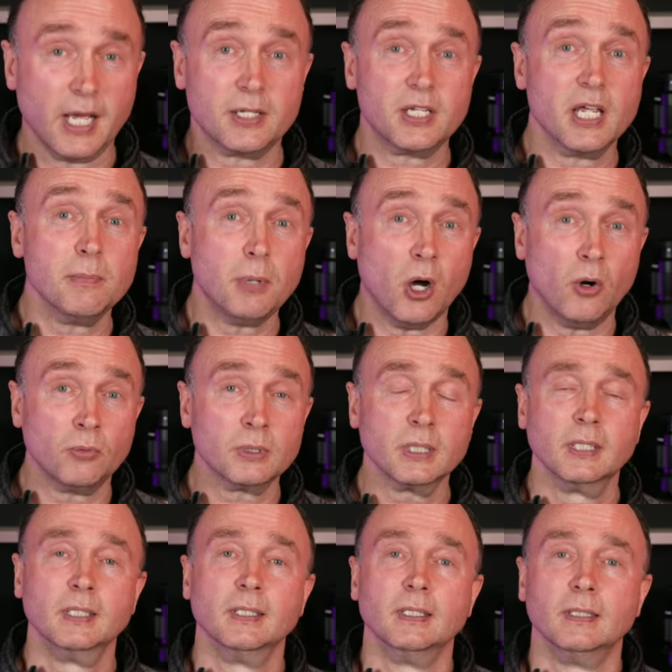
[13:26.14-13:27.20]
T-boned,
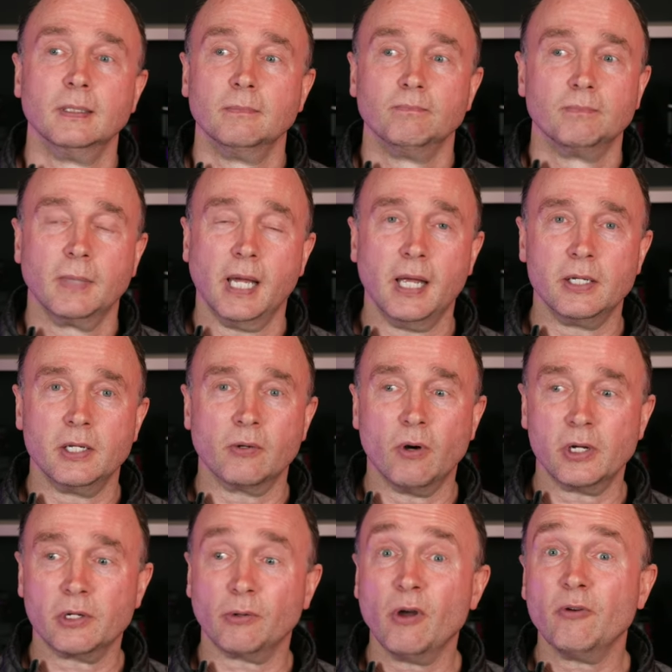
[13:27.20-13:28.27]
and you go
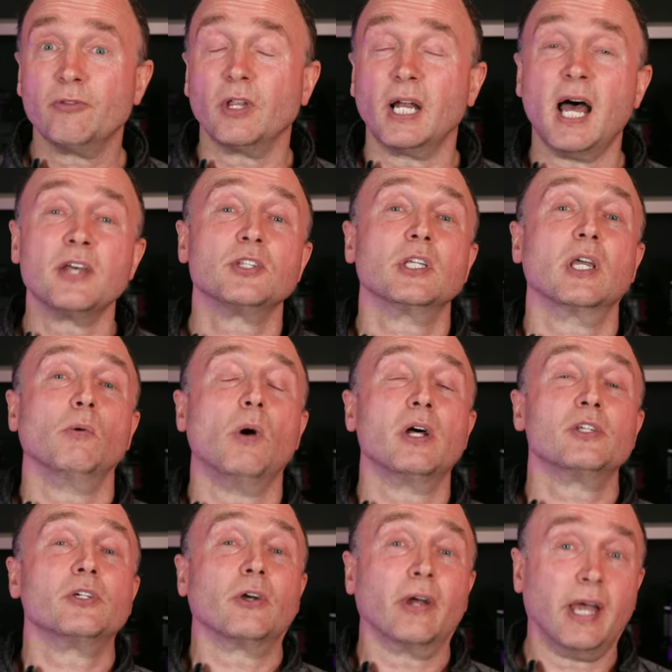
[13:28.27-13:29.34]
on your roof, the last thing you want
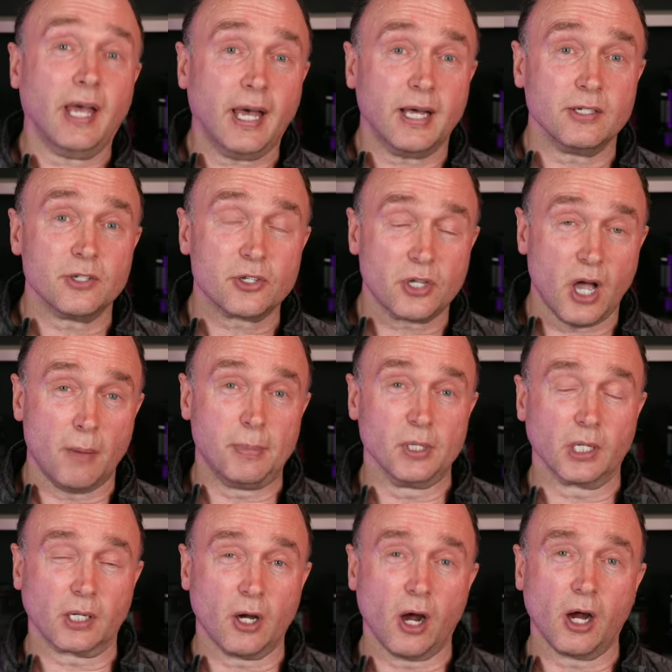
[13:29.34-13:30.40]
is your head stopping
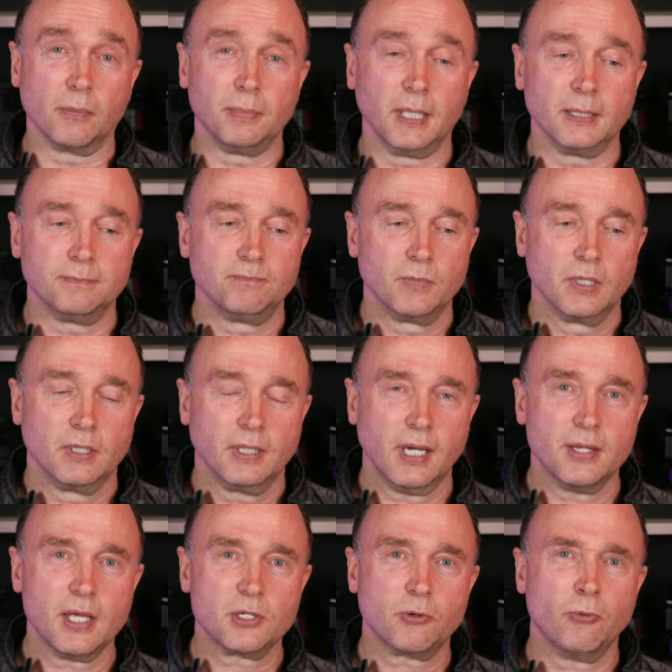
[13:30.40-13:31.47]
the car. But
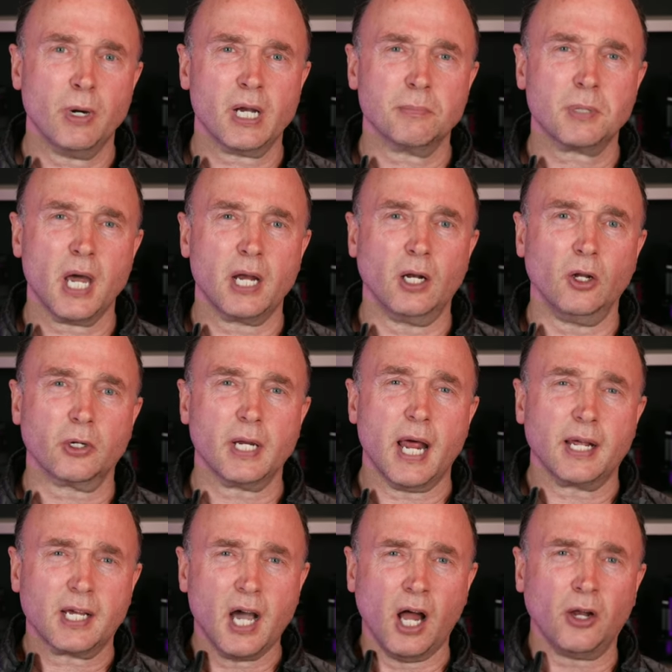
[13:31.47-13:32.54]
yeah, that's what I'm kind of looking at.
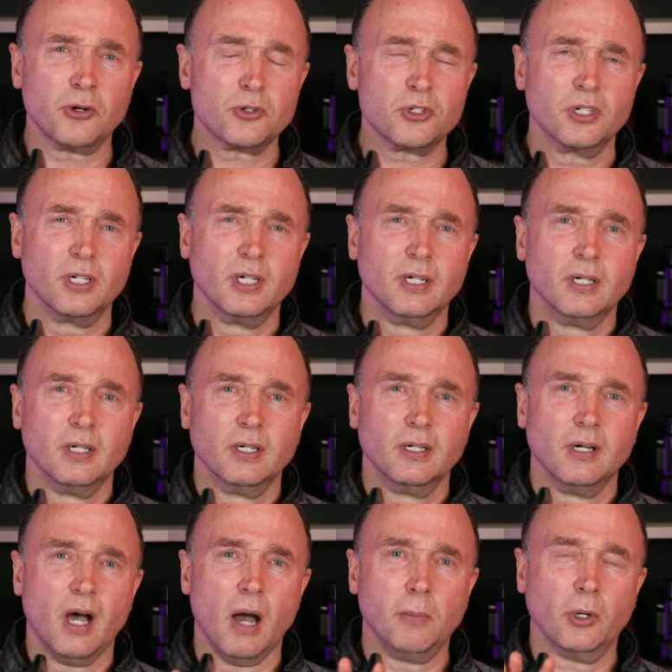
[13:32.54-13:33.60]
And colors,
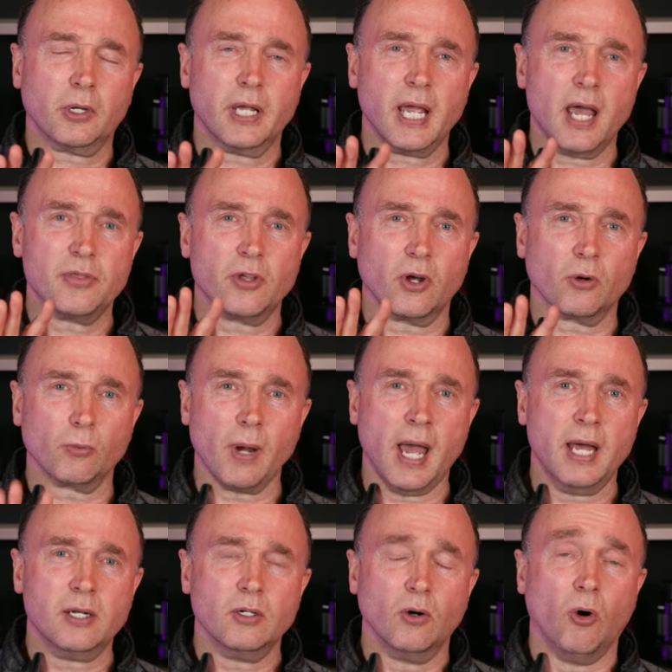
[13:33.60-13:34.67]
I'm looking at their
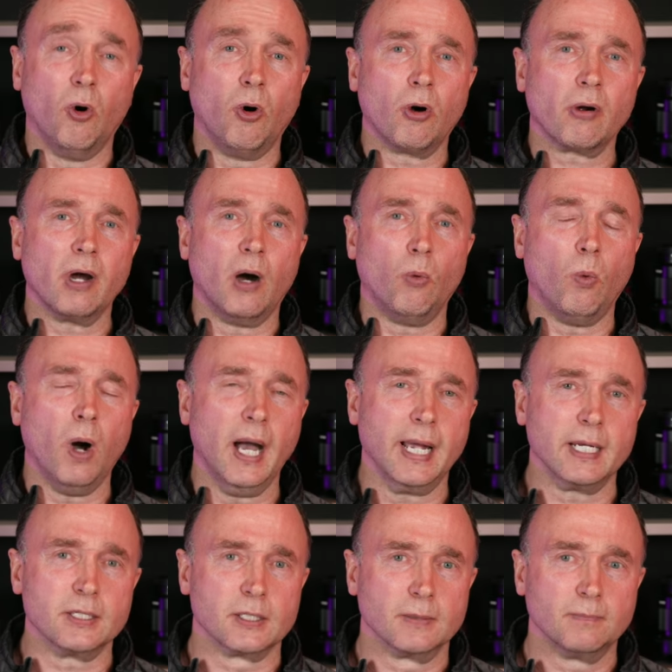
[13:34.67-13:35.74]
red or a
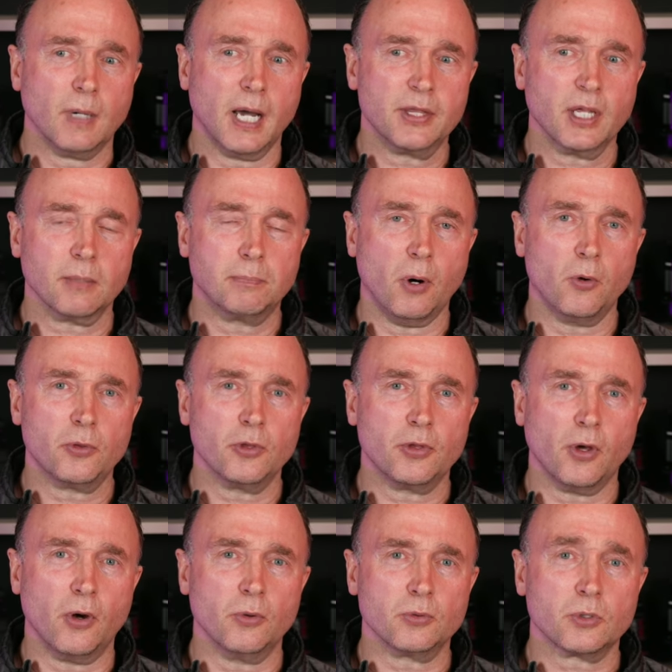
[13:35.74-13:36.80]
white. I think both of
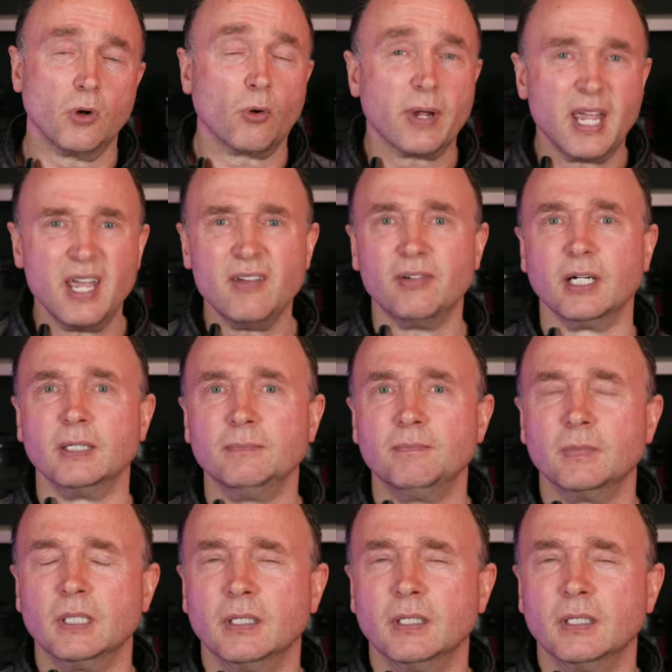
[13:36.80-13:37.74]
those, or even